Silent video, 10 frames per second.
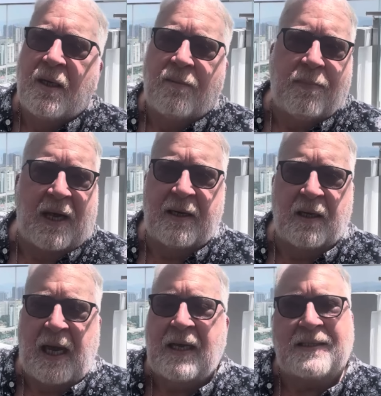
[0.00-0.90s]
But
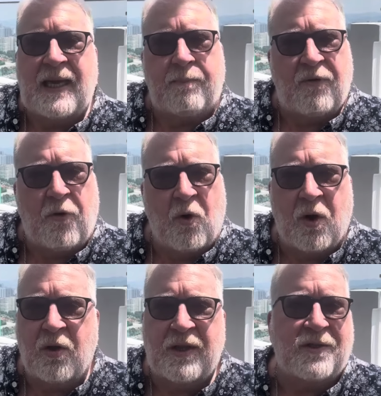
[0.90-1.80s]
like I said
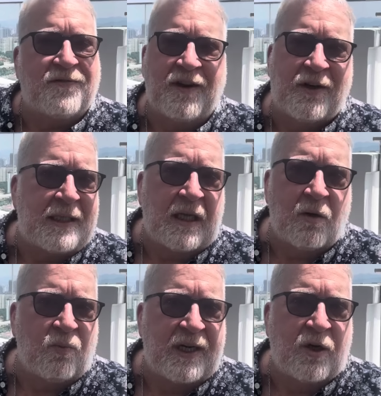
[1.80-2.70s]
before, there's very little
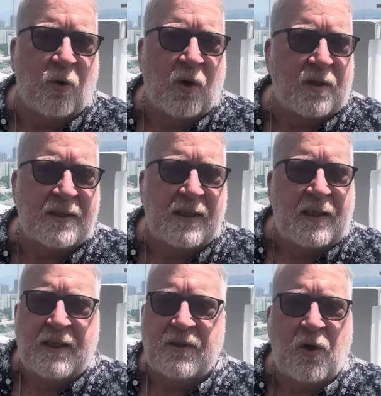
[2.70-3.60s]
recourse.
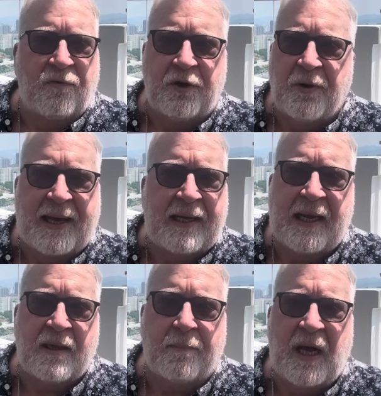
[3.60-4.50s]
So if you can't
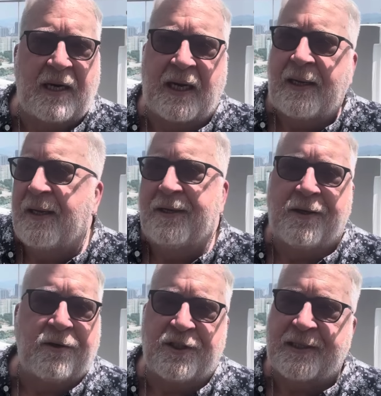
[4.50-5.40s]
get the money, you
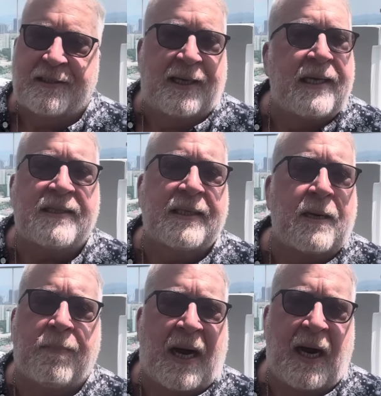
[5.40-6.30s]
can just kiss it
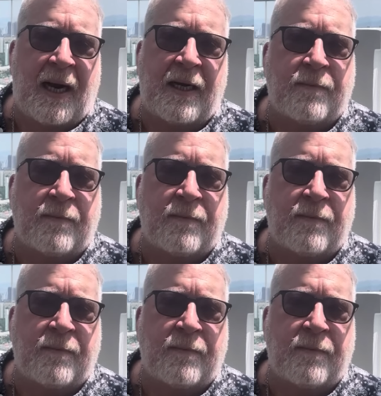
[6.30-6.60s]
goodbye.